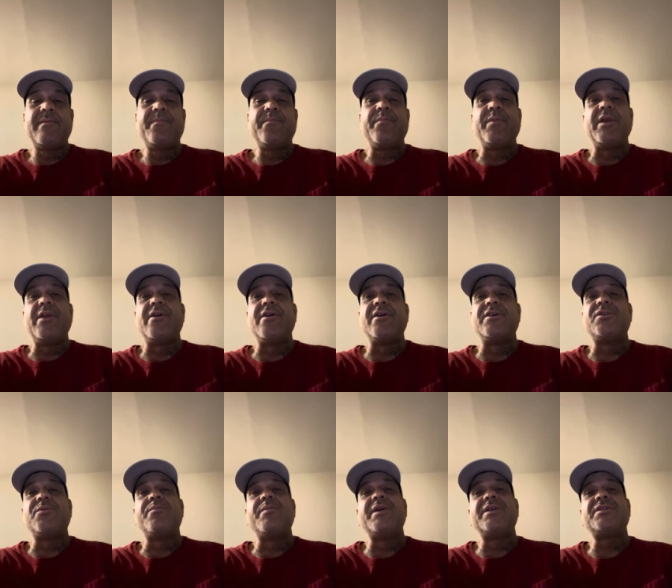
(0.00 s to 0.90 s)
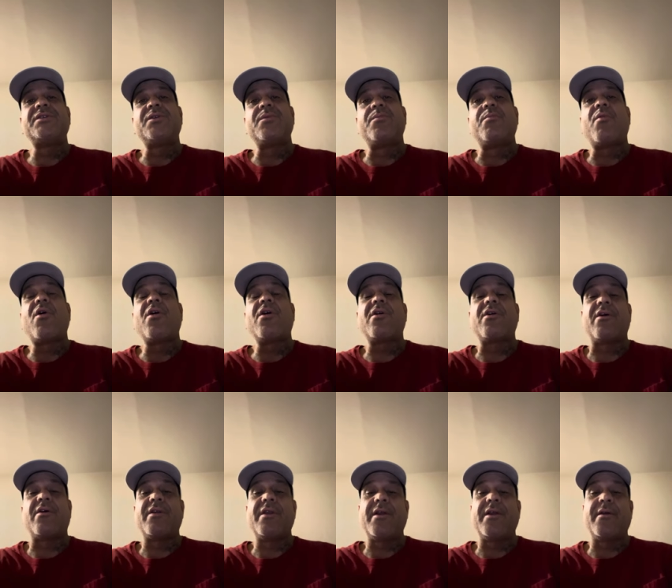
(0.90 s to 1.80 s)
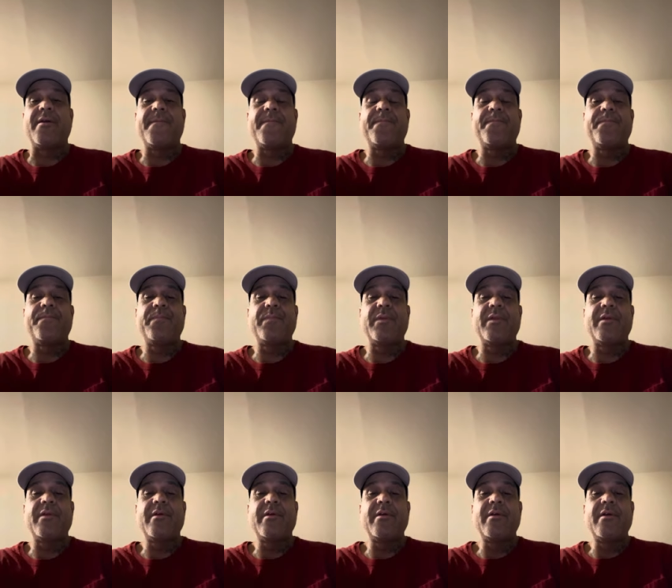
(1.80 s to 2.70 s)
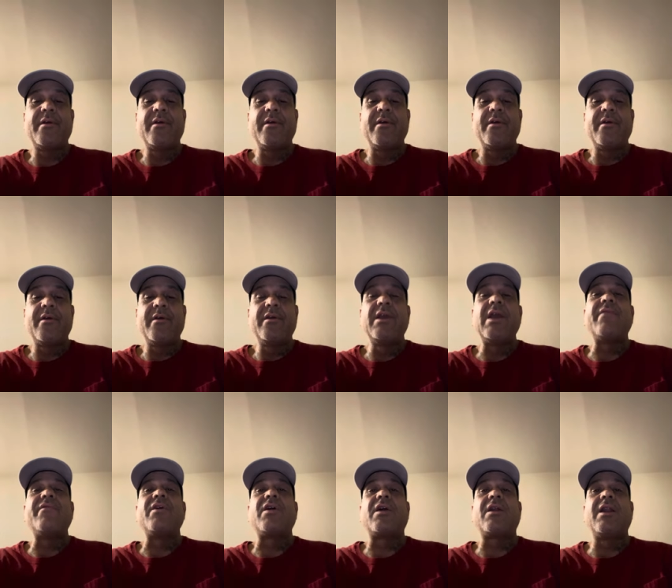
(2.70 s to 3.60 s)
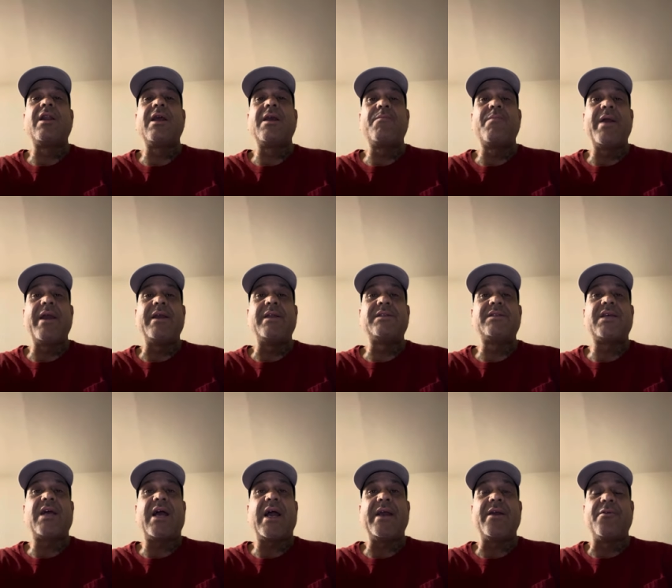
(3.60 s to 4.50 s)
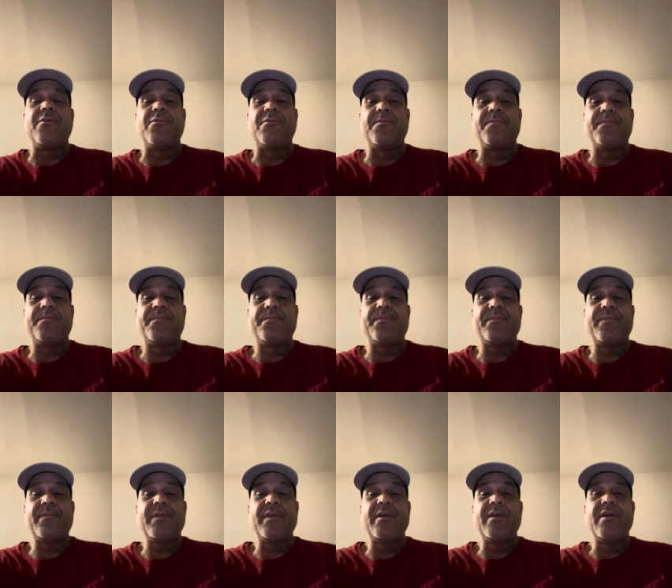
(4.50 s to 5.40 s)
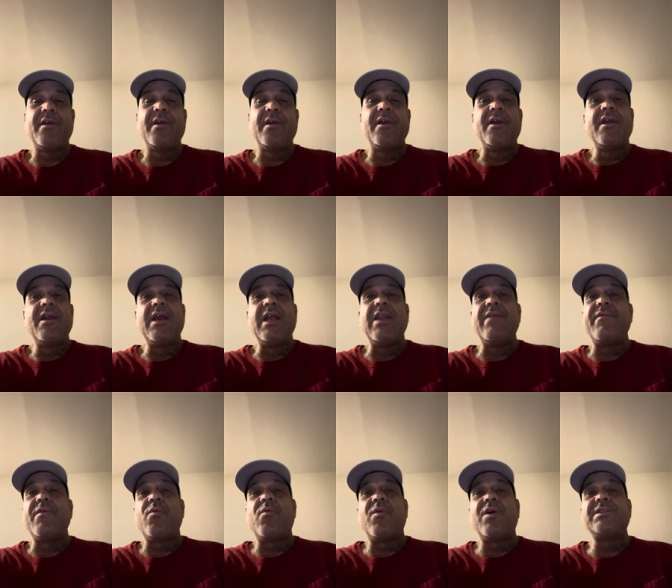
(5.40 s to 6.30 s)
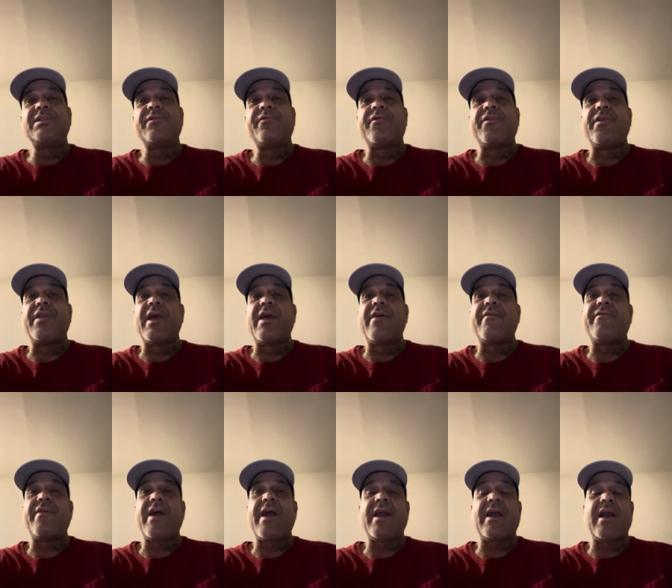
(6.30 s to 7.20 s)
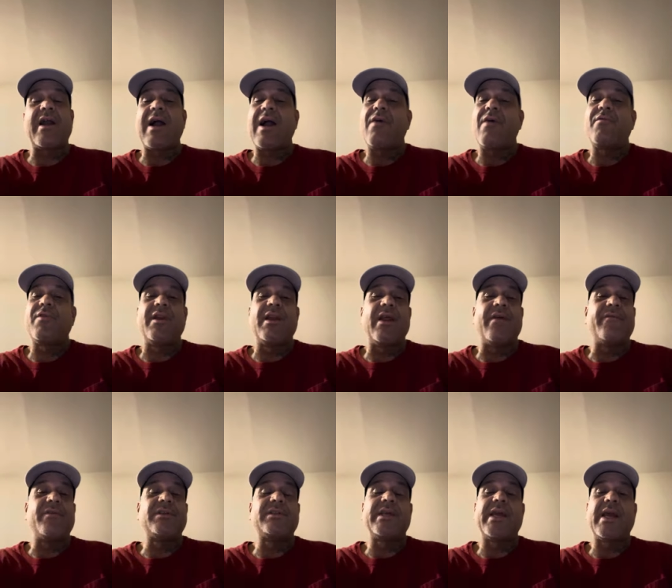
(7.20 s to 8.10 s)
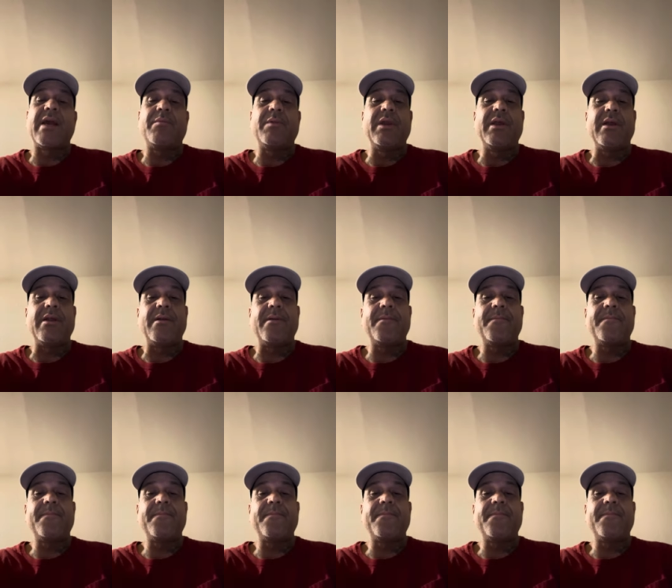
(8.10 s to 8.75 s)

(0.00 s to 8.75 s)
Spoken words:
Because you missed your mark on here. You have a clickbait title. And if it wasn't for that fact, I would have never tapped in.